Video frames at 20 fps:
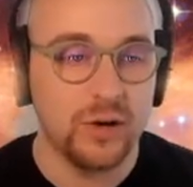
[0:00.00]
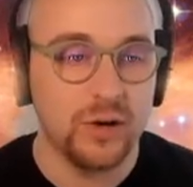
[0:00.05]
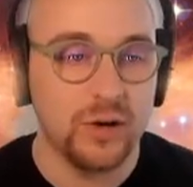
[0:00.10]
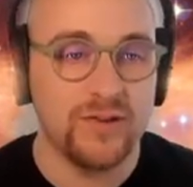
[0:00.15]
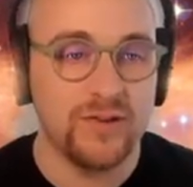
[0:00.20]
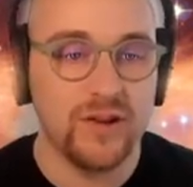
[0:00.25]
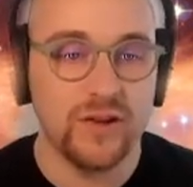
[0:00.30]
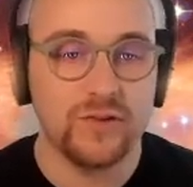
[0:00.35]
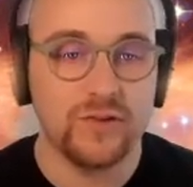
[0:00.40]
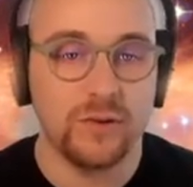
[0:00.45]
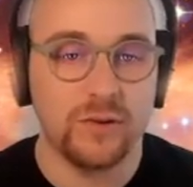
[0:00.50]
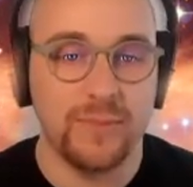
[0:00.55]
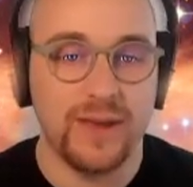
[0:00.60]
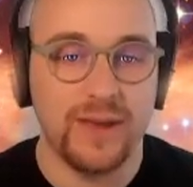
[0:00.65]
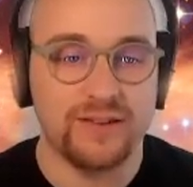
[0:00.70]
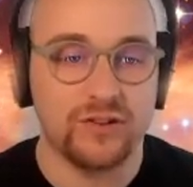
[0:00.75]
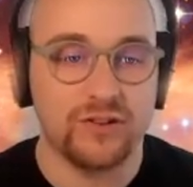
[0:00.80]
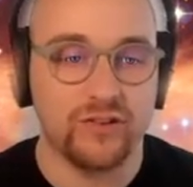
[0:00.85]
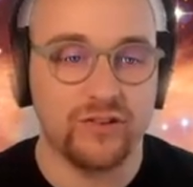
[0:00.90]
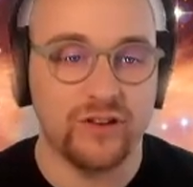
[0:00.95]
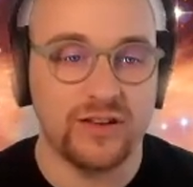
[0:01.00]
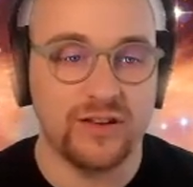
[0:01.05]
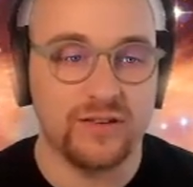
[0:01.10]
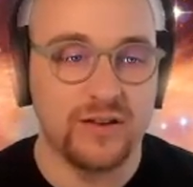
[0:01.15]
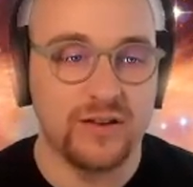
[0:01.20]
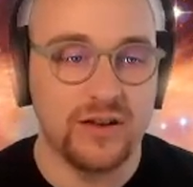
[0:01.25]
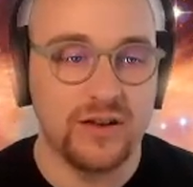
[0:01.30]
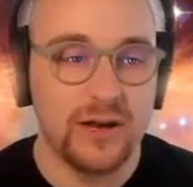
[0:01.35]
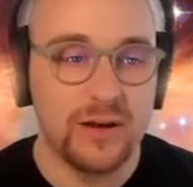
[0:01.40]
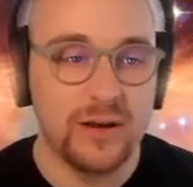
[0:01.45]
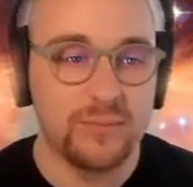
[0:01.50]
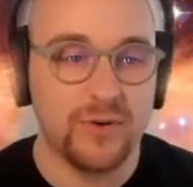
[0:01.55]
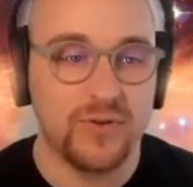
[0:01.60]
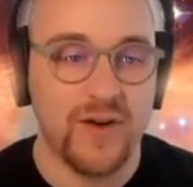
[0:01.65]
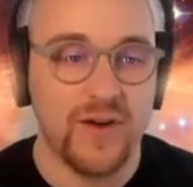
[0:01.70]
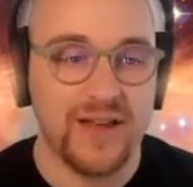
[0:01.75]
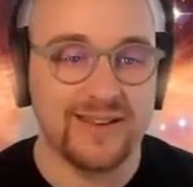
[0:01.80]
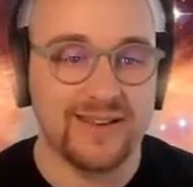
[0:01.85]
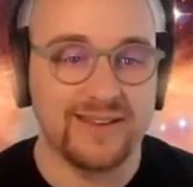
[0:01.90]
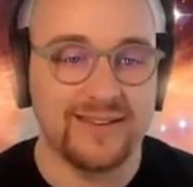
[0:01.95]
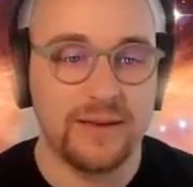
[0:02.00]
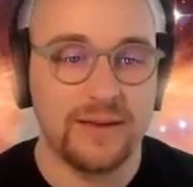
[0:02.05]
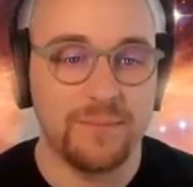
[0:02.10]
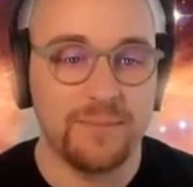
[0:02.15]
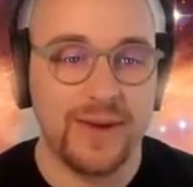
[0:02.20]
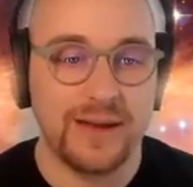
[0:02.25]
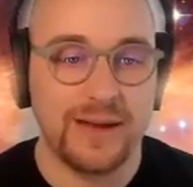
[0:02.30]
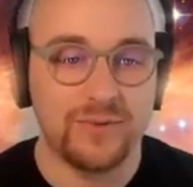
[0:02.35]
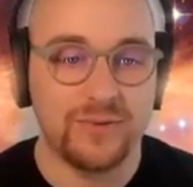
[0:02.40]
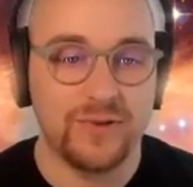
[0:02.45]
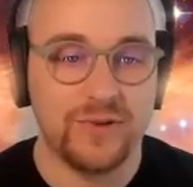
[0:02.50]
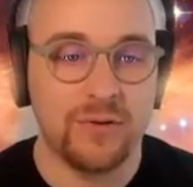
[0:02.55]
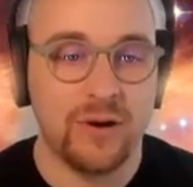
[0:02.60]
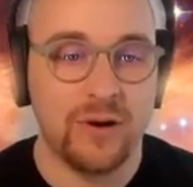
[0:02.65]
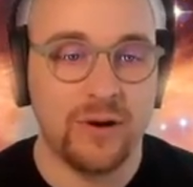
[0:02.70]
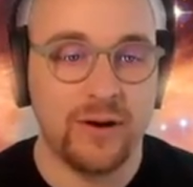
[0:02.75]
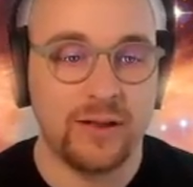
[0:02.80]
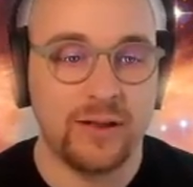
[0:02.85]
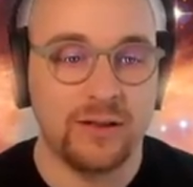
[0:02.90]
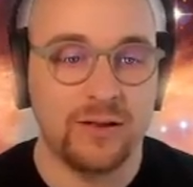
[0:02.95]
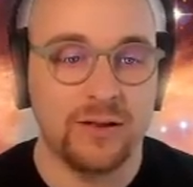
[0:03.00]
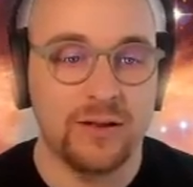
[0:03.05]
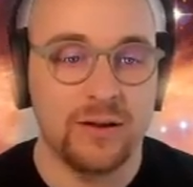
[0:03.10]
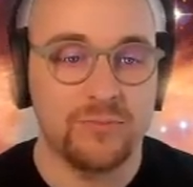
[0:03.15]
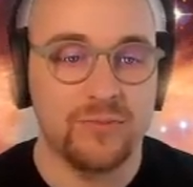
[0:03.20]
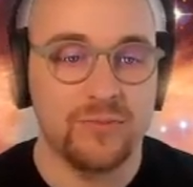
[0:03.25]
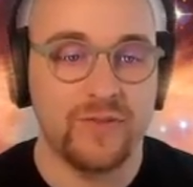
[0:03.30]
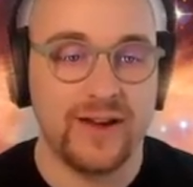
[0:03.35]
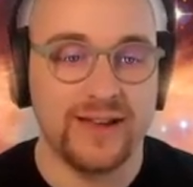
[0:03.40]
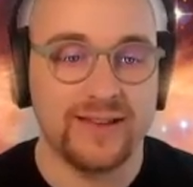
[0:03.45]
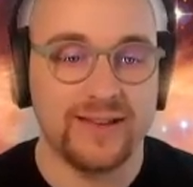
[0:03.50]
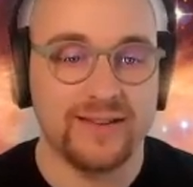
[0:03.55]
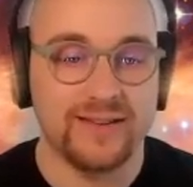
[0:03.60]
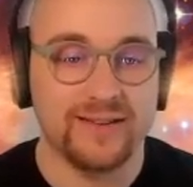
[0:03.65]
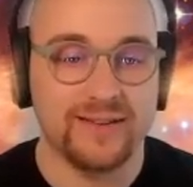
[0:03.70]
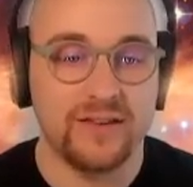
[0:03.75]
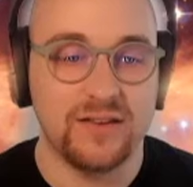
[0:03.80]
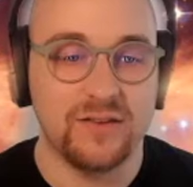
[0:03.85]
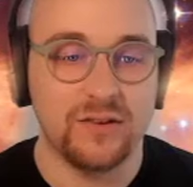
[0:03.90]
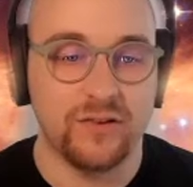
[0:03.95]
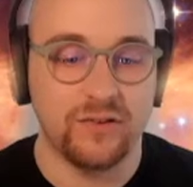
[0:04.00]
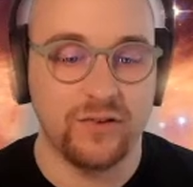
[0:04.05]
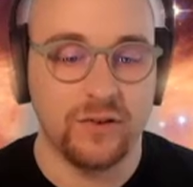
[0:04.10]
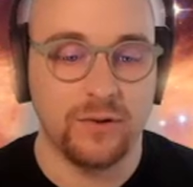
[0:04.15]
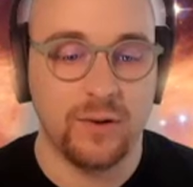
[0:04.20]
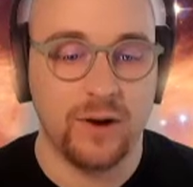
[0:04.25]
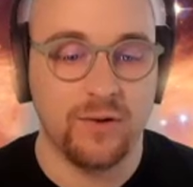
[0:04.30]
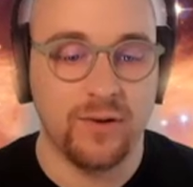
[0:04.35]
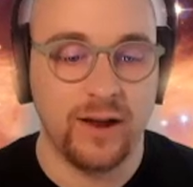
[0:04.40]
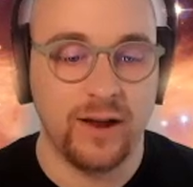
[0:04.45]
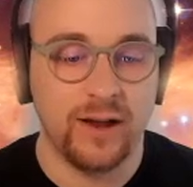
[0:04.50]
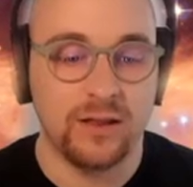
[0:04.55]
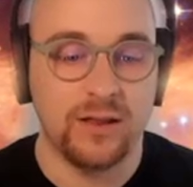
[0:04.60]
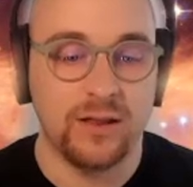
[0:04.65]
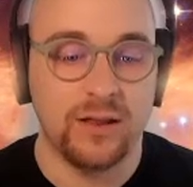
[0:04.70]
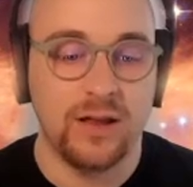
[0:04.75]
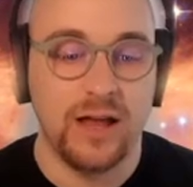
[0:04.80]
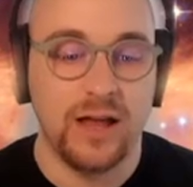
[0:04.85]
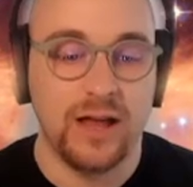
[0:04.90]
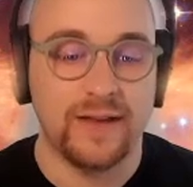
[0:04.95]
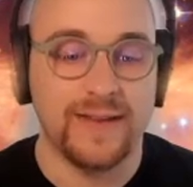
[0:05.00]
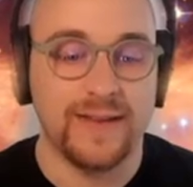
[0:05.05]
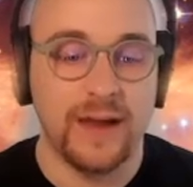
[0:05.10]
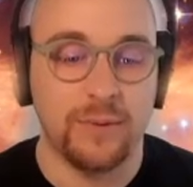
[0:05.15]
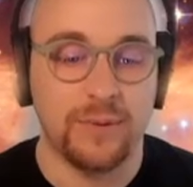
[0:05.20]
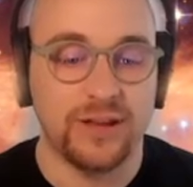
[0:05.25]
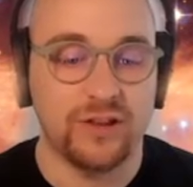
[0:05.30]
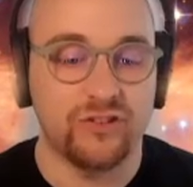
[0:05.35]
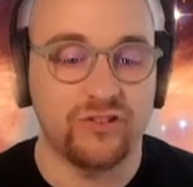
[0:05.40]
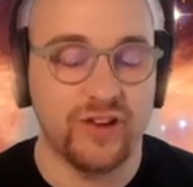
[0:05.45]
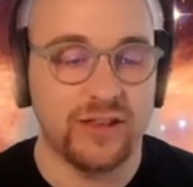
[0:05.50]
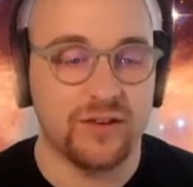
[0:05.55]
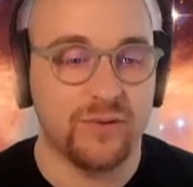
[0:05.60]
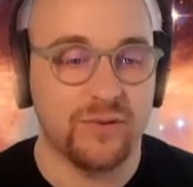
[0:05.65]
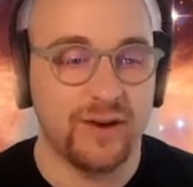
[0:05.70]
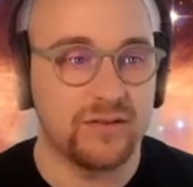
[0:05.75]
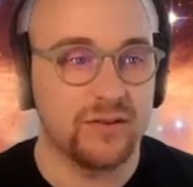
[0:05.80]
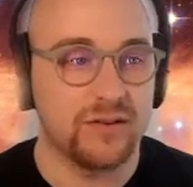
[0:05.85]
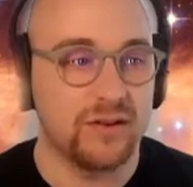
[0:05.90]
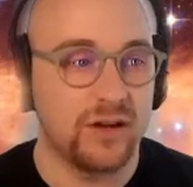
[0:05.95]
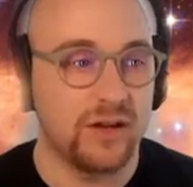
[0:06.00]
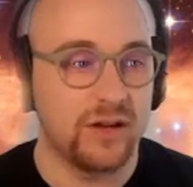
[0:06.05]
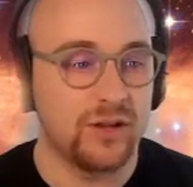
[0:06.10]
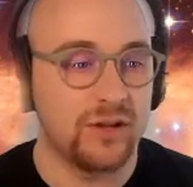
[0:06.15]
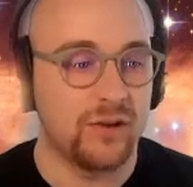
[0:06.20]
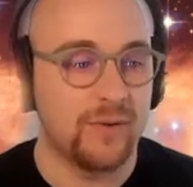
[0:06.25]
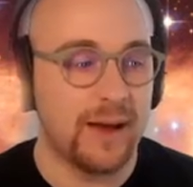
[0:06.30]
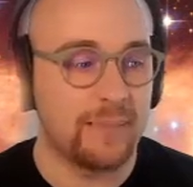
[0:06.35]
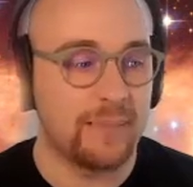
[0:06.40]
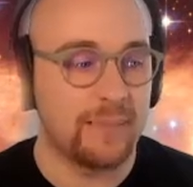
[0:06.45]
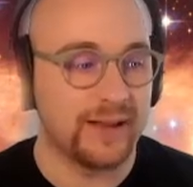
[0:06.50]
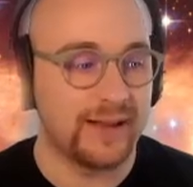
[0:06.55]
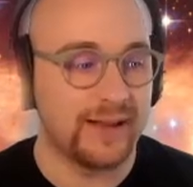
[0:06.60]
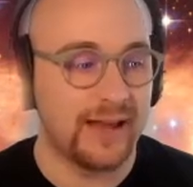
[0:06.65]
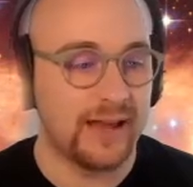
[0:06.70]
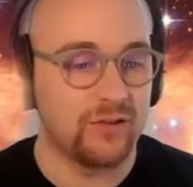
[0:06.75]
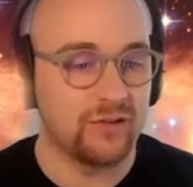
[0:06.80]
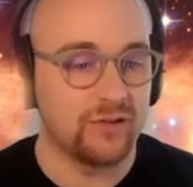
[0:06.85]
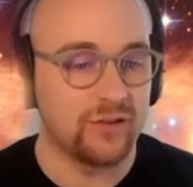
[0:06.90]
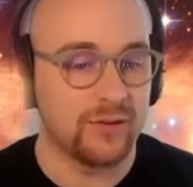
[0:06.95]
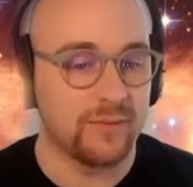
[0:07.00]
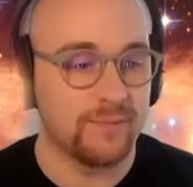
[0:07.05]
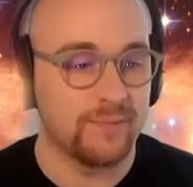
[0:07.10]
We turned on messages, provided an inbound URL, provided a status URL, and now we can generate a new application.